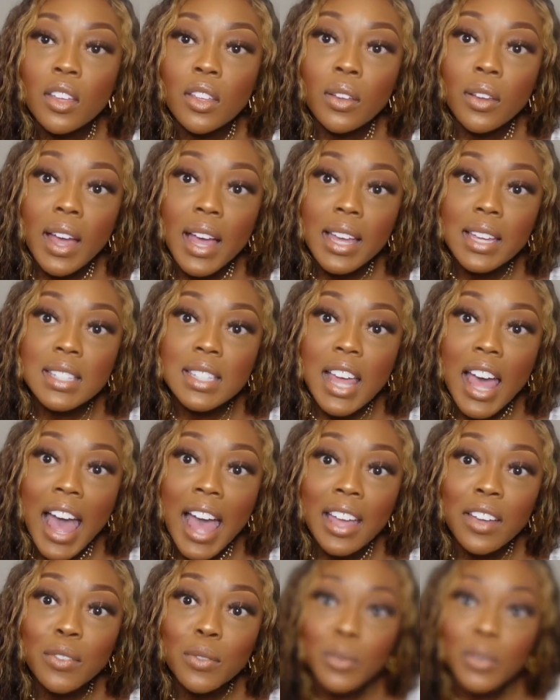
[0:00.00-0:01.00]
You guys,
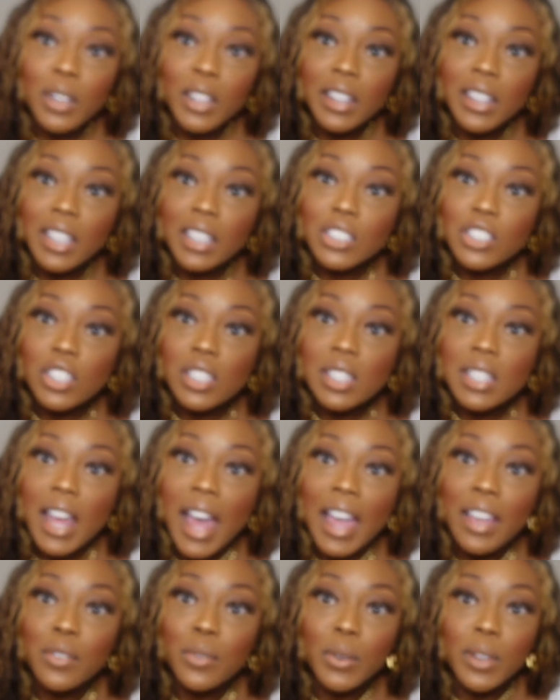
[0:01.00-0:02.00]
I
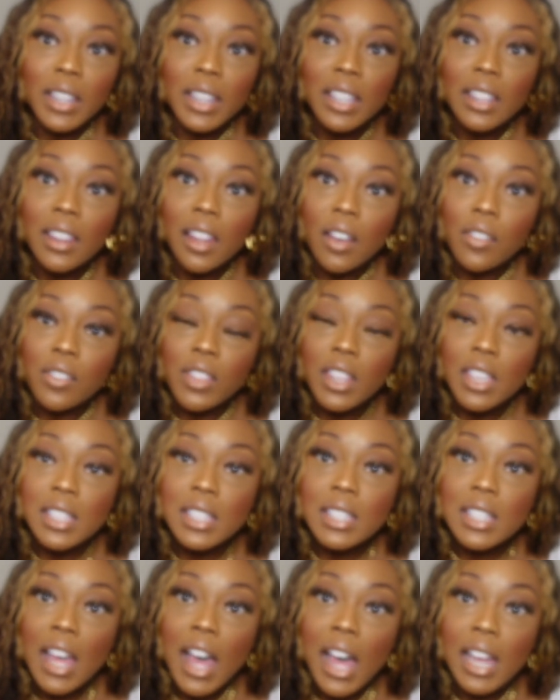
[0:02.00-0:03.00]
really love
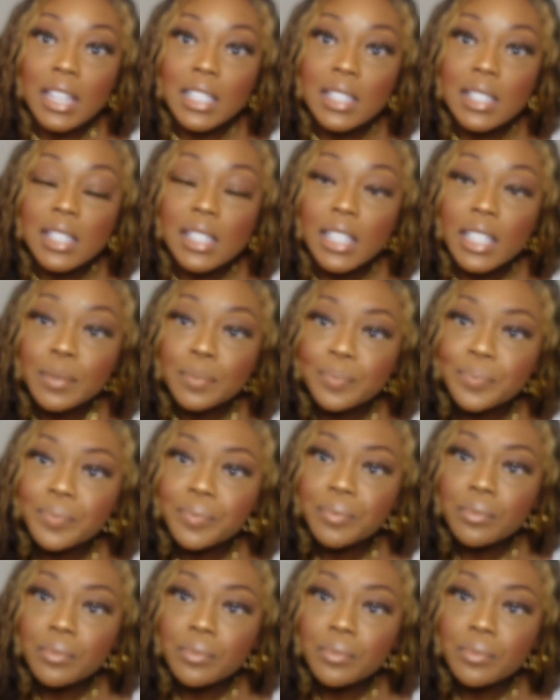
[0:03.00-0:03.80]
these, honestly.